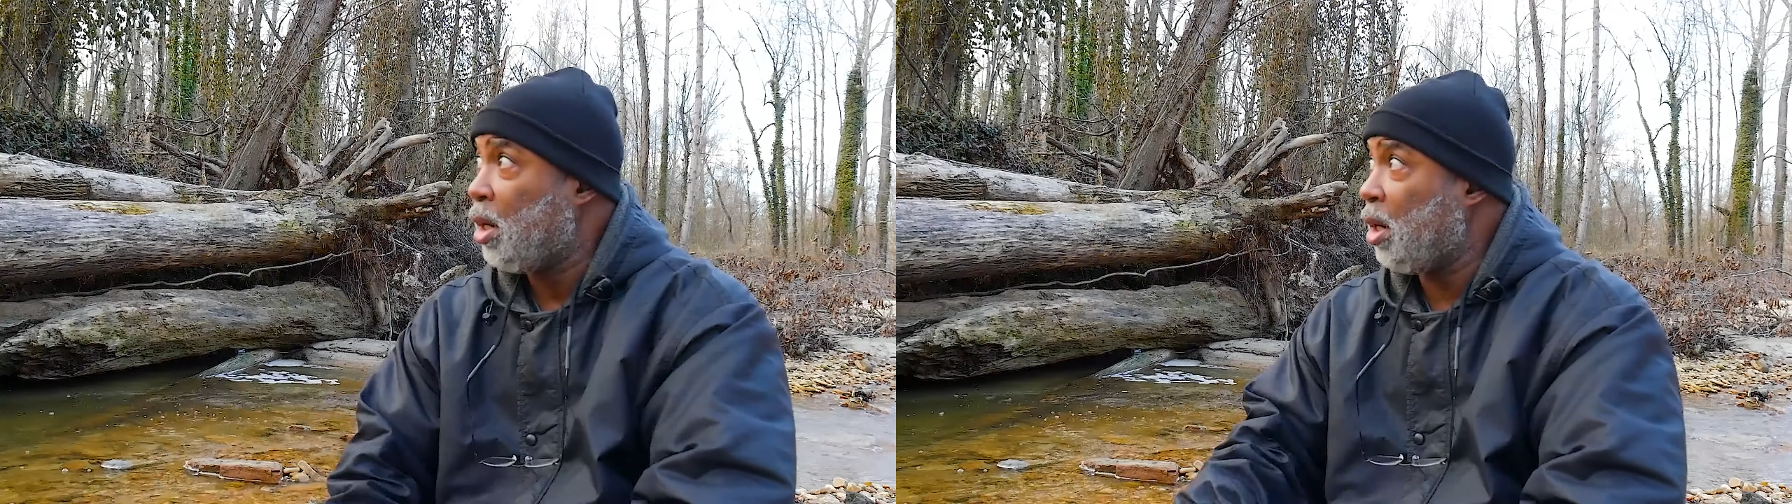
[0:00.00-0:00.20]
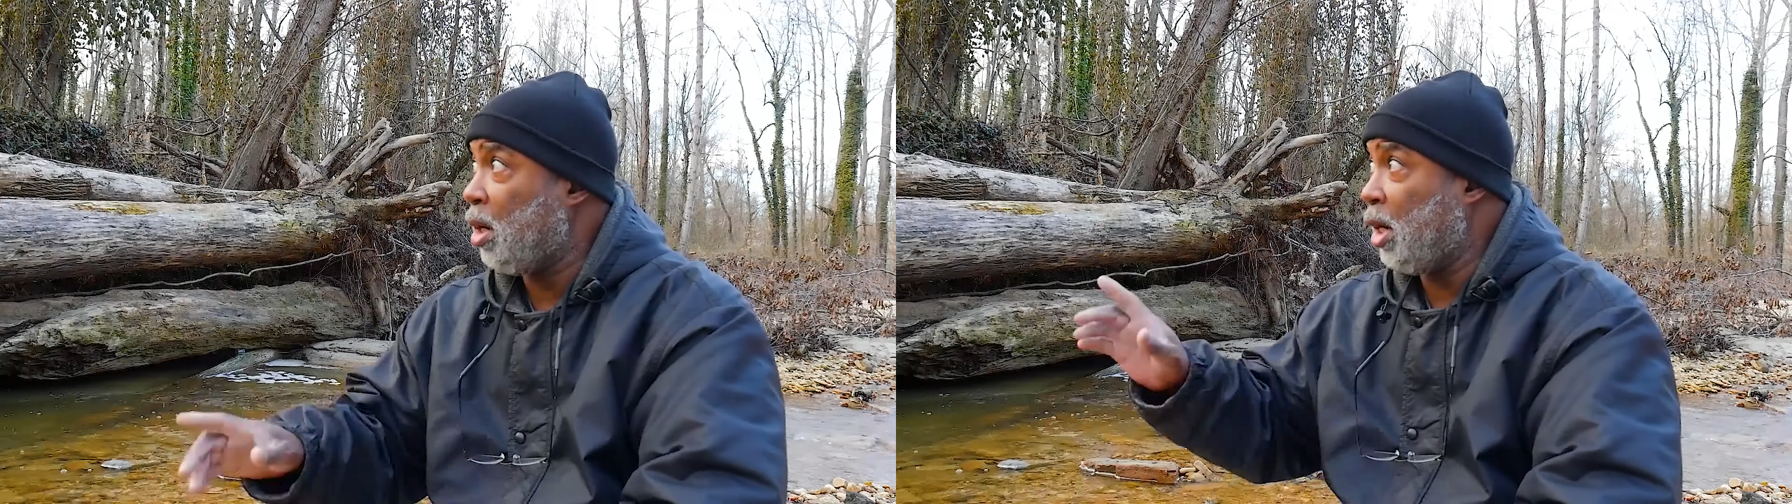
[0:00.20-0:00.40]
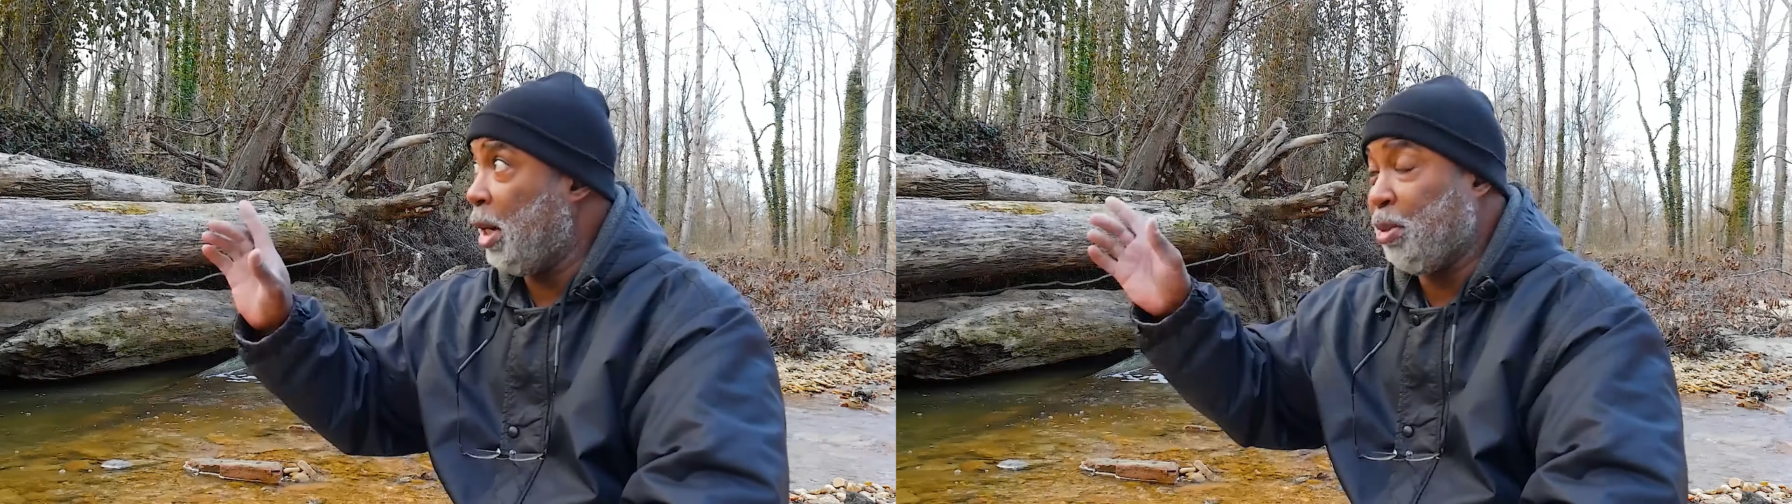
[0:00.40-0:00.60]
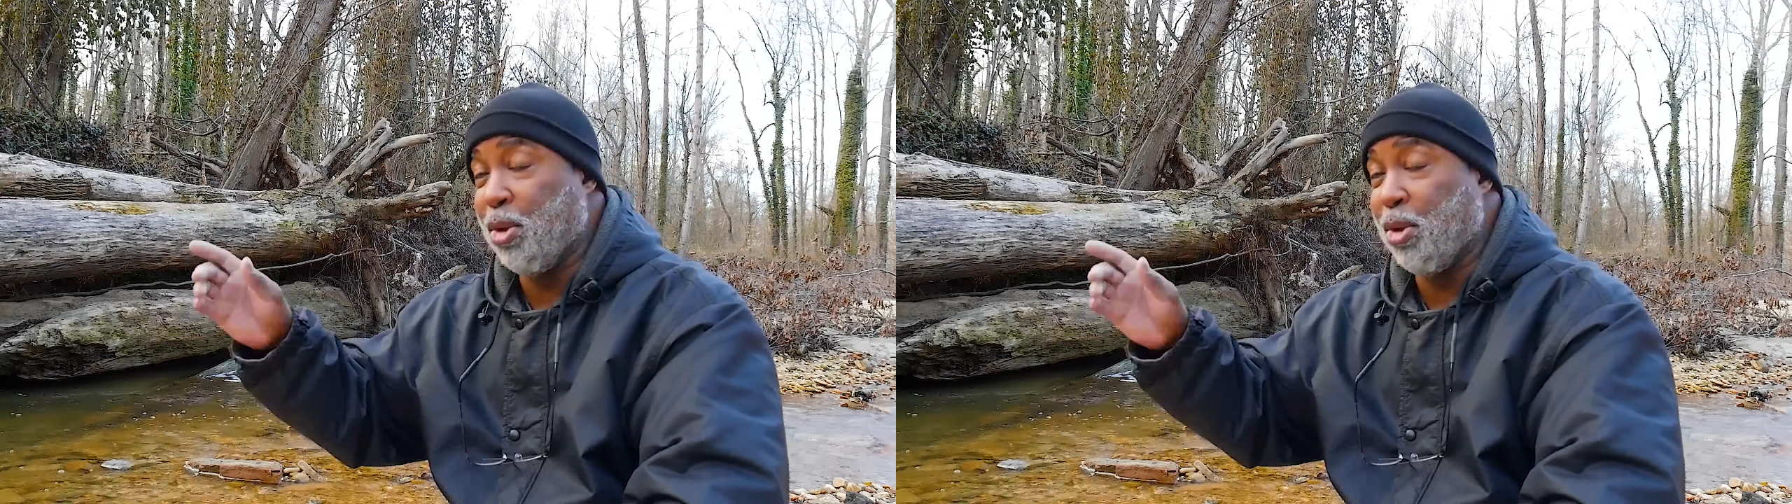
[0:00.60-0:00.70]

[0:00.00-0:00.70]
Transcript: I'm